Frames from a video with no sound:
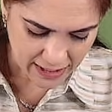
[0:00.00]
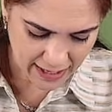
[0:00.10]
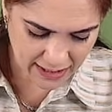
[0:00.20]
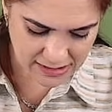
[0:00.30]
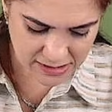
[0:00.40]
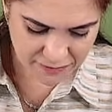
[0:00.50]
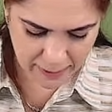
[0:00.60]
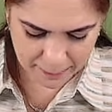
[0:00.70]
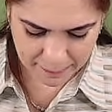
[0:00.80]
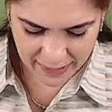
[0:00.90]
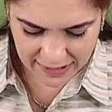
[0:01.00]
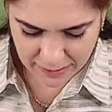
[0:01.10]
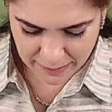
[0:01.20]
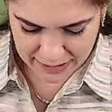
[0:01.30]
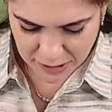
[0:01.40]
X will pay the
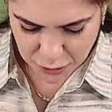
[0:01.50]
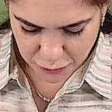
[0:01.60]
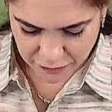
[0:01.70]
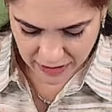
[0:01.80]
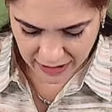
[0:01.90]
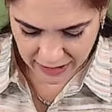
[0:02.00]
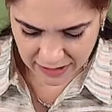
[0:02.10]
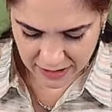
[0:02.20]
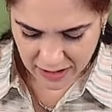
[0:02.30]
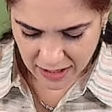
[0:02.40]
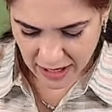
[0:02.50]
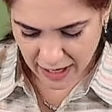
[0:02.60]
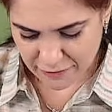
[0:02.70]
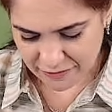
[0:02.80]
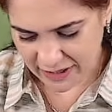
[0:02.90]
money to Y
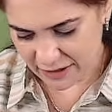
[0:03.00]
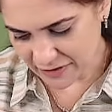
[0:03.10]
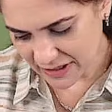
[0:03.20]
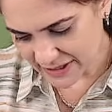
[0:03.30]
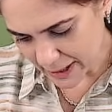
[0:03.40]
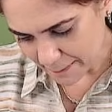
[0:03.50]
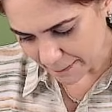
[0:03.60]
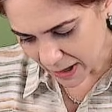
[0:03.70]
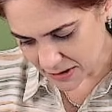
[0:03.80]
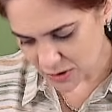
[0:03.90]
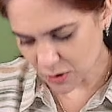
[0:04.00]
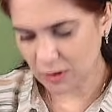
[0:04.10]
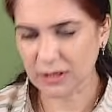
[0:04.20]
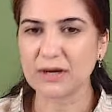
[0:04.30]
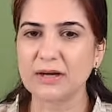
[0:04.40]
and Y will then pass
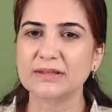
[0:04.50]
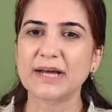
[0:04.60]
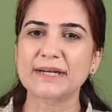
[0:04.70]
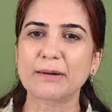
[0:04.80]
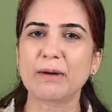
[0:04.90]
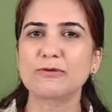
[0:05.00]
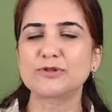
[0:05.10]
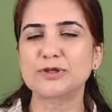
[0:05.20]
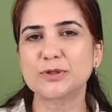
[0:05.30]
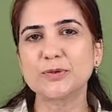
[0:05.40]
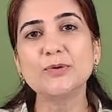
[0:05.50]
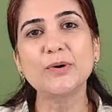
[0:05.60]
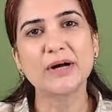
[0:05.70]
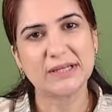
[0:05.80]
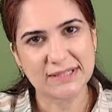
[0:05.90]
on that amount to
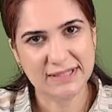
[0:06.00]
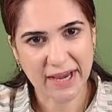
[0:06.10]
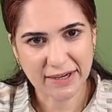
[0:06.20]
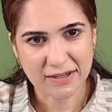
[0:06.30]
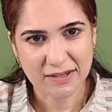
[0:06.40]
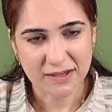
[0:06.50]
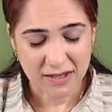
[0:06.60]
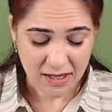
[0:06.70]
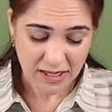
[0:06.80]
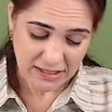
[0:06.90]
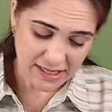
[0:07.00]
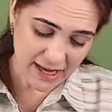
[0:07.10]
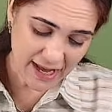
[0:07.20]
Z. See,